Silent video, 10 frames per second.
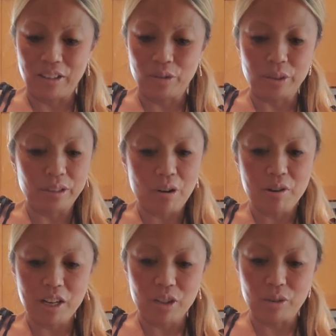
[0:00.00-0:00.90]
so it's
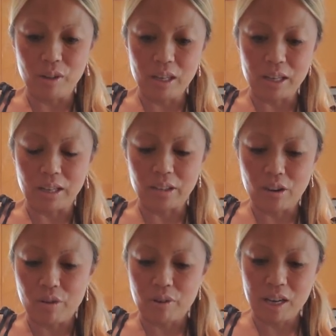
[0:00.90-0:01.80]
already doing it. It's
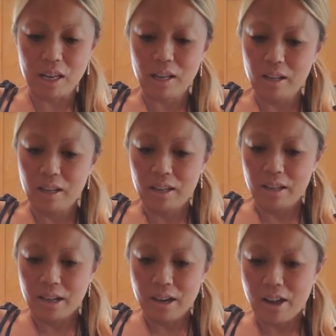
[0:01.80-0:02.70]
already
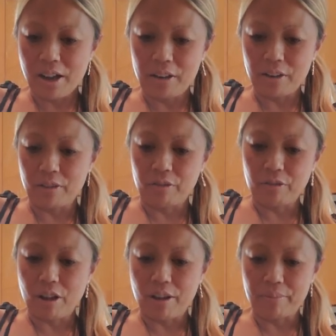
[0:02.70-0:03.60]
kind of
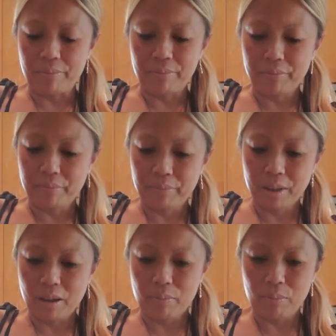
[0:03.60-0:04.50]

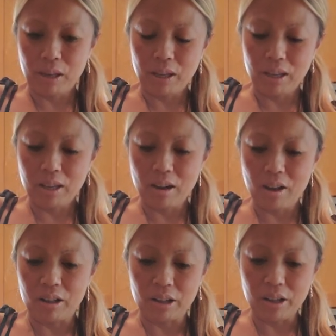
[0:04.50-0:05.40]
picking it
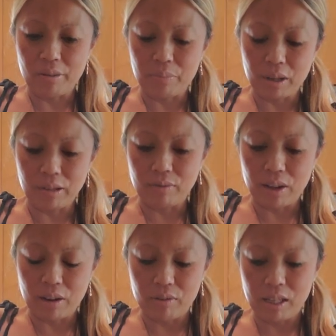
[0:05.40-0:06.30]
all up. It's
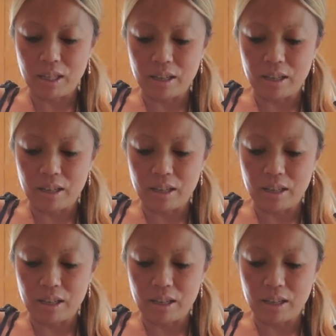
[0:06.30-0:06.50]
very,